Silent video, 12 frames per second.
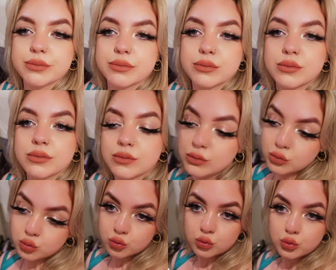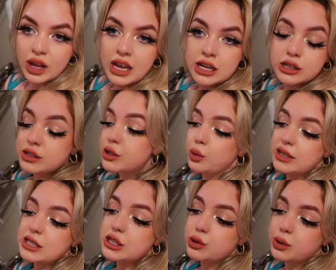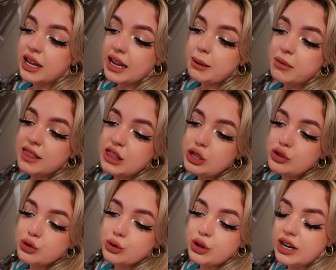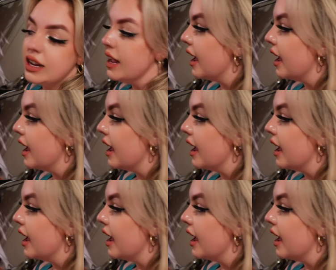As soon as you came in the door.